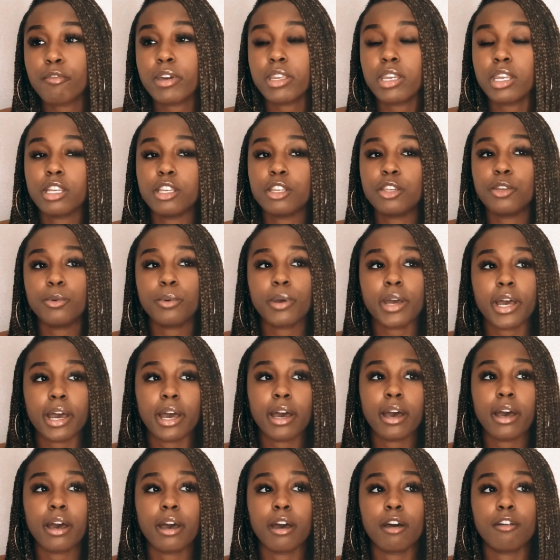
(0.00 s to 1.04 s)
and then you
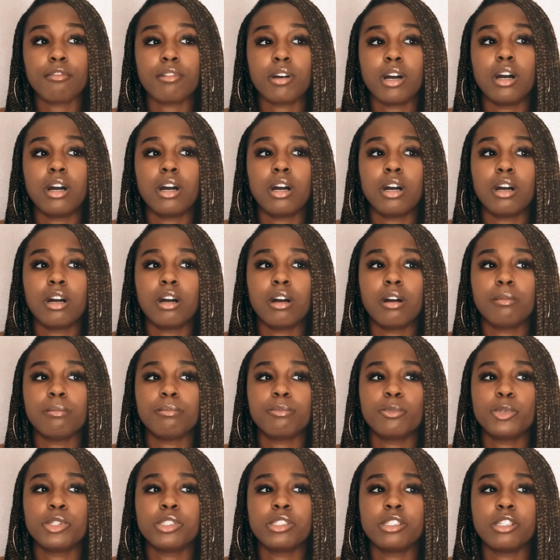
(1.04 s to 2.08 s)
have
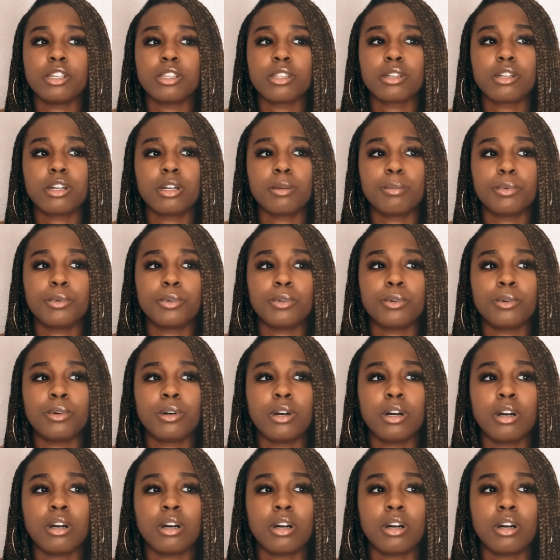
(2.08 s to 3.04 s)
what's the other couple,